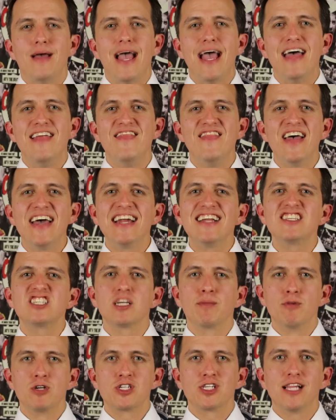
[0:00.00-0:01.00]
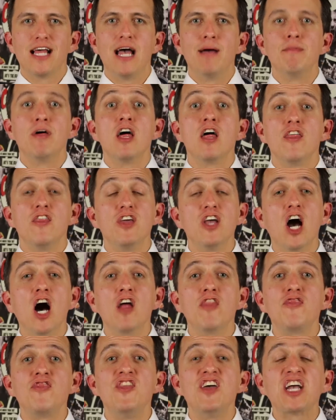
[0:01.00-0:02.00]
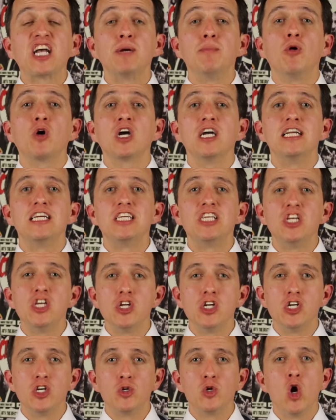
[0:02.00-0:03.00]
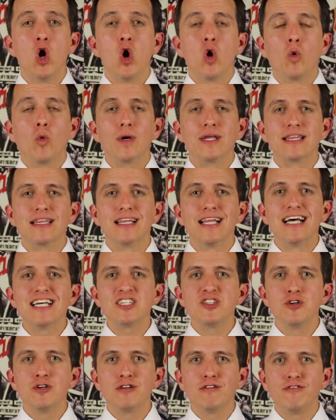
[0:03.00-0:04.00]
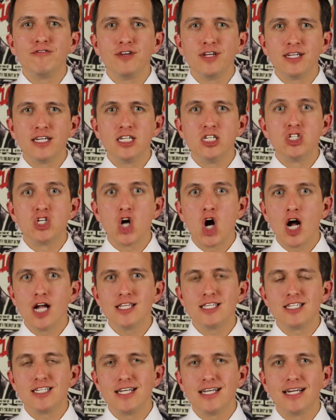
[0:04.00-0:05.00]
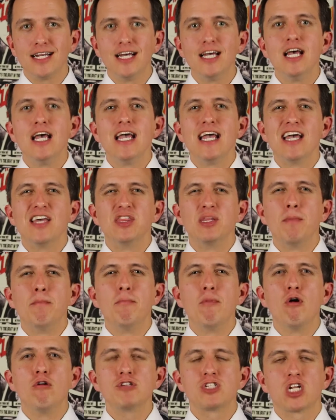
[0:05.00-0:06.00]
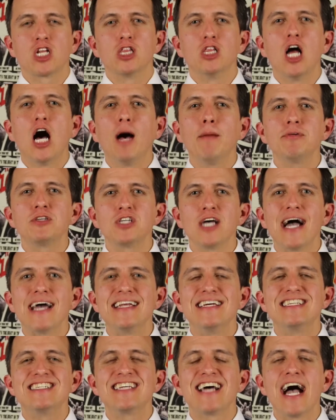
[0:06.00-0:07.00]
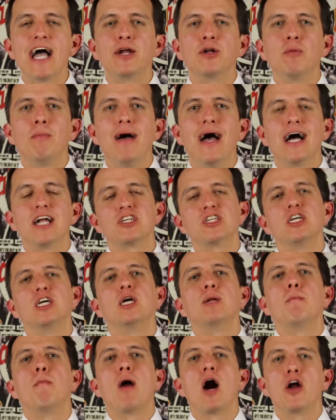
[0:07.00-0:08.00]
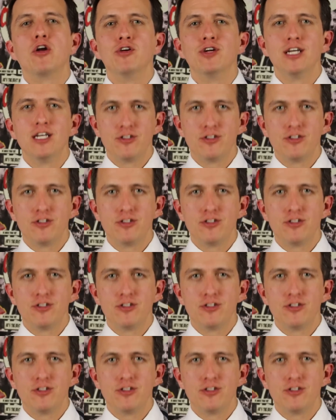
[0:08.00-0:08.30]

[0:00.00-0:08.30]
And then at SummerSlam, the unthinkable continued when Lesnar defeated John Cena in the most lopsided title match in modern